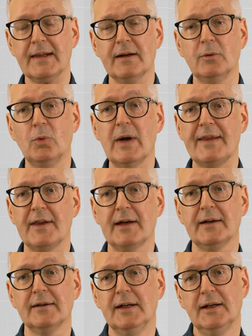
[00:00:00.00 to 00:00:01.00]

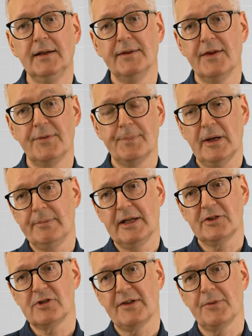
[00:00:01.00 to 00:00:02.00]
whether there's public
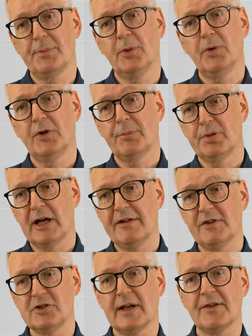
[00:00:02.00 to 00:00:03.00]
transport or
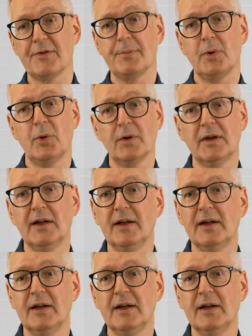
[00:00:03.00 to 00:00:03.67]
private transport,